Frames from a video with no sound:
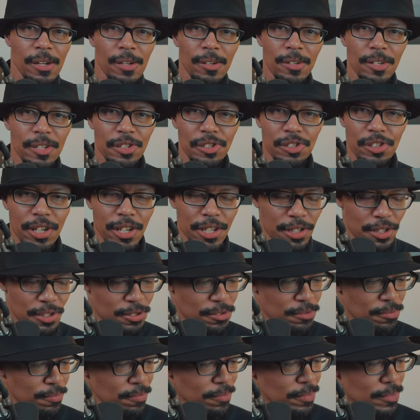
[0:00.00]
It's
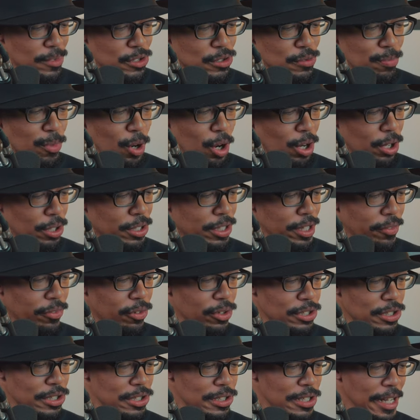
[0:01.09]
just small
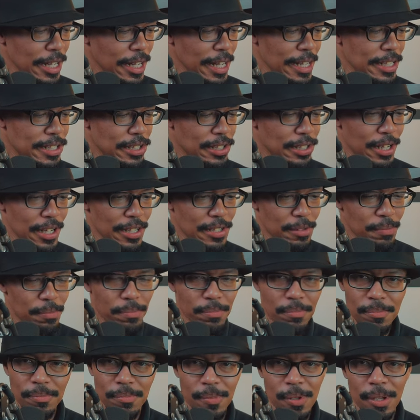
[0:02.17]
differences. I guess it
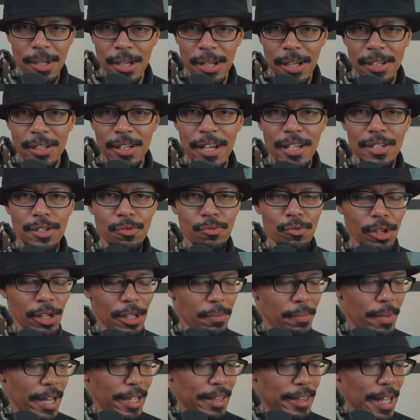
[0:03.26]
doesn't really
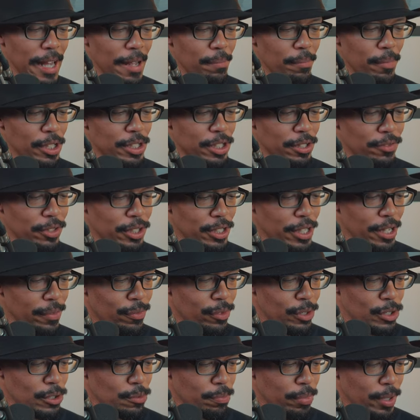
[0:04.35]
make that much of a
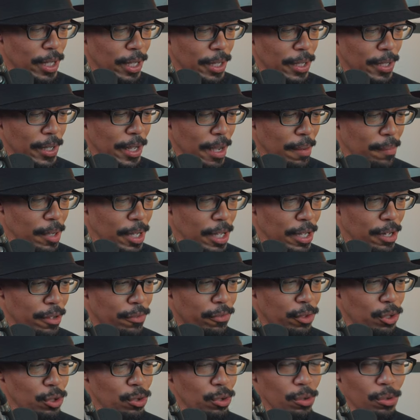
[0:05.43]
difference, but I mean,
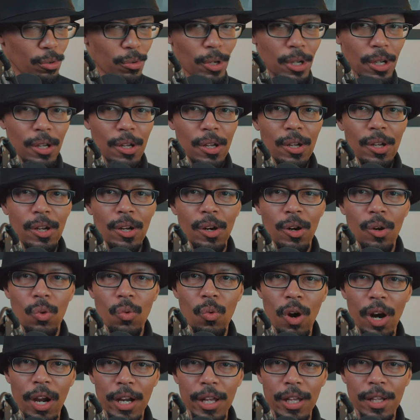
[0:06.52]
if you
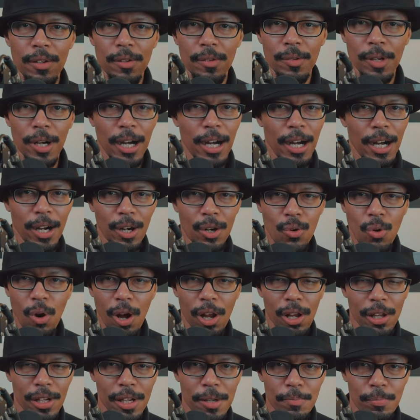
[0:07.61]
wanted
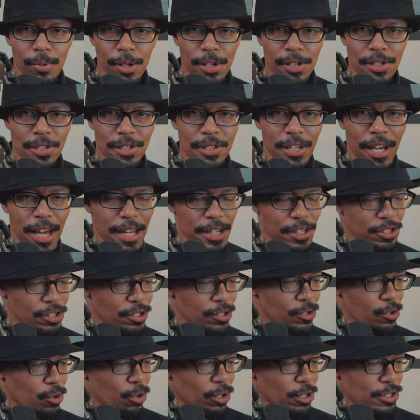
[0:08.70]
quality
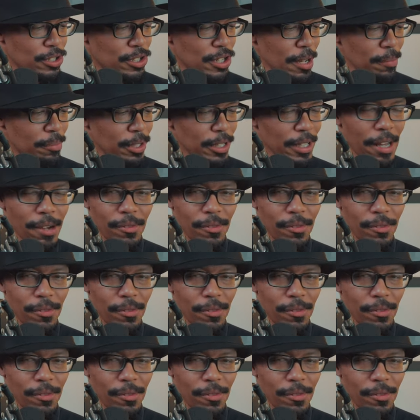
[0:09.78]
presentation or something